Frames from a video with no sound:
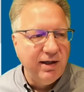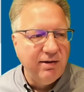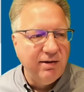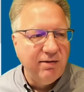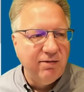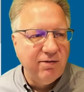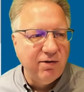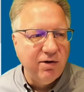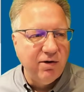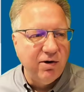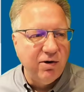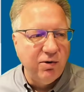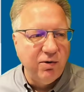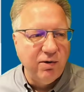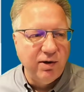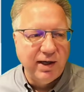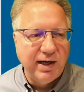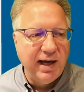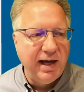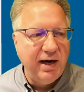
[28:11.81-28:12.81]
So the
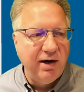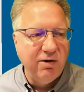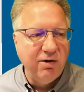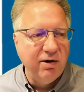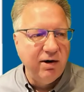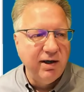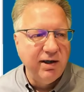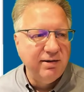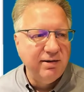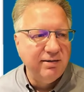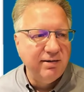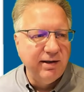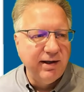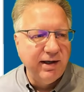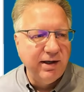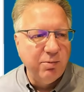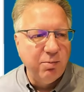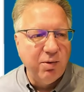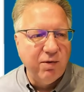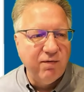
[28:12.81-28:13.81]
category is like
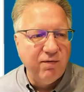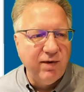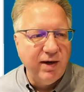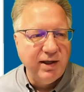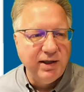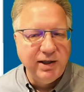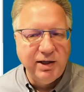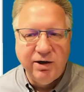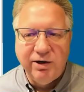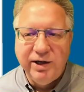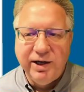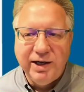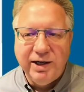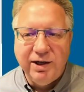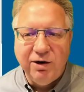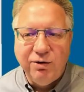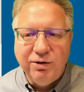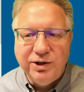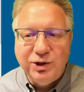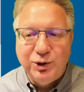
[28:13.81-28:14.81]
a you can
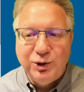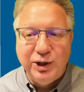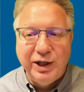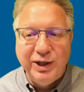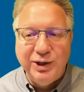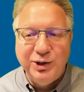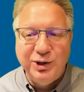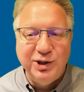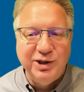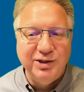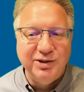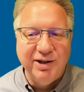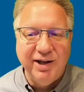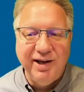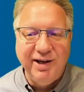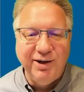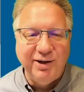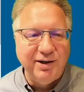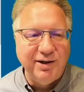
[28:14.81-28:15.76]
always change these later,